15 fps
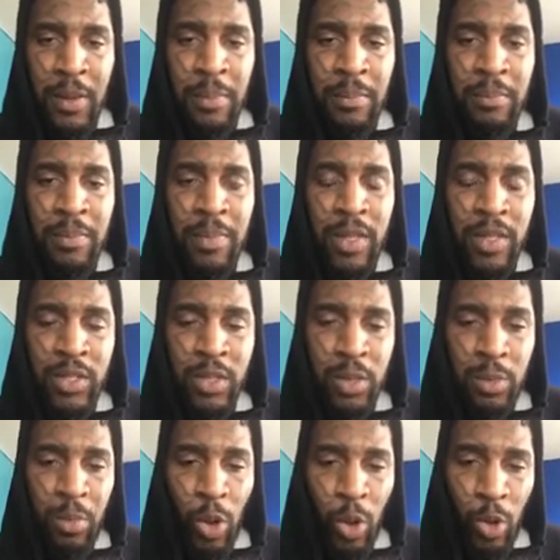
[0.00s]
Mister
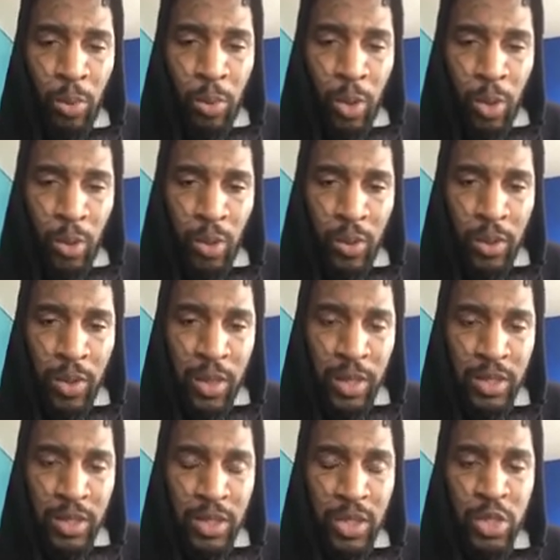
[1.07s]
Popo
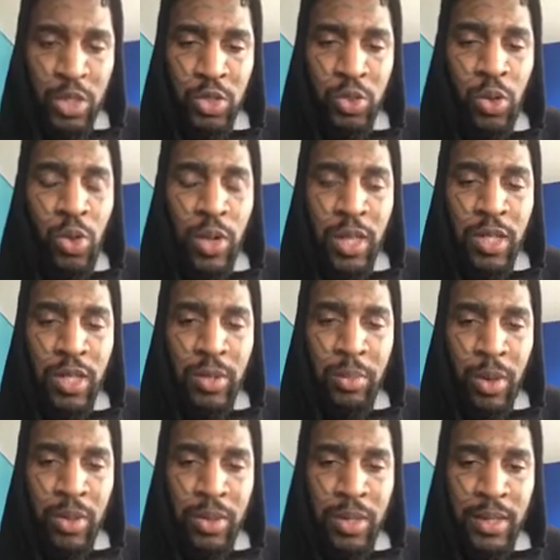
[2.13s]
is the strongest
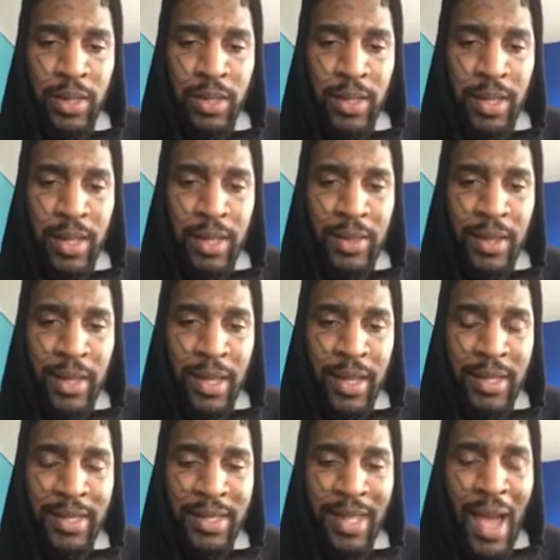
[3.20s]
person in the
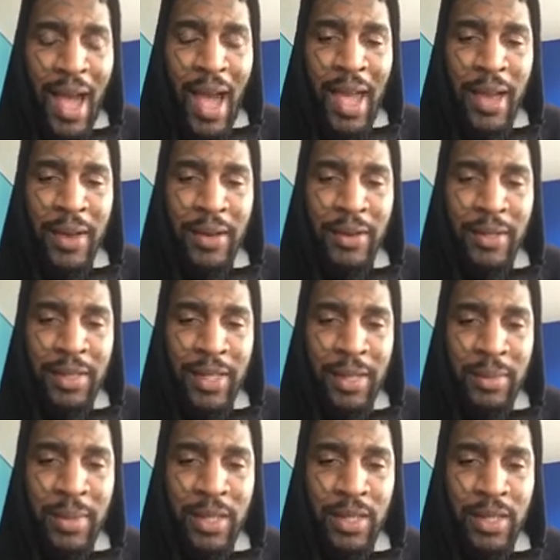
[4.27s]
entire D
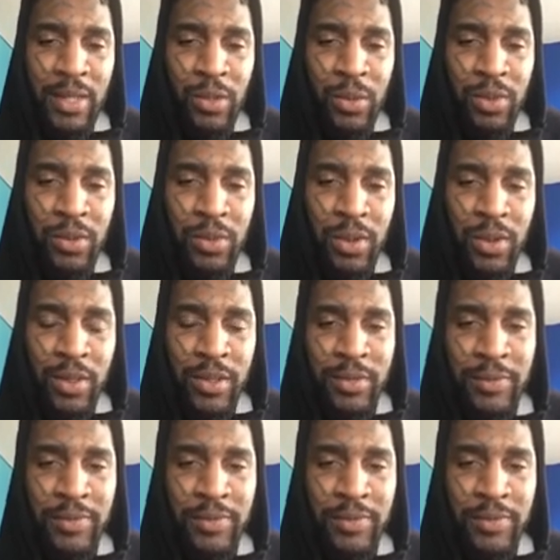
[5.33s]
B Z universe.